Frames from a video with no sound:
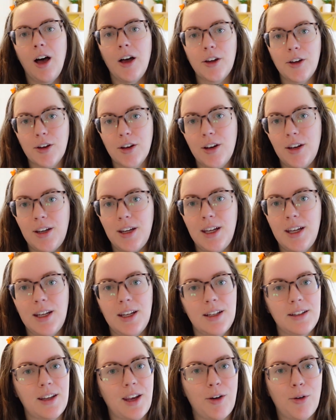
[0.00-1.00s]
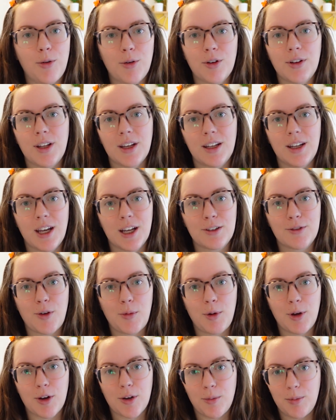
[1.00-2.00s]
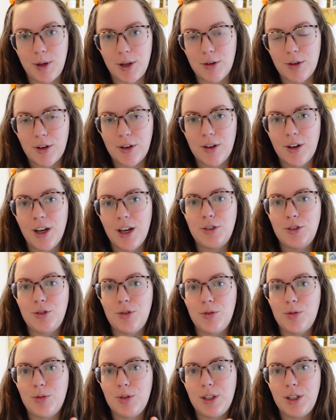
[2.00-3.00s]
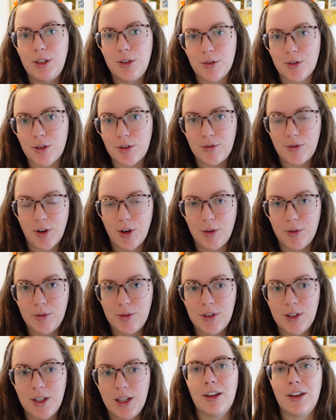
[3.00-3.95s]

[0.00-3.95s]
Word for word: All you're gonna need is a cord that connects from your computer to your phone.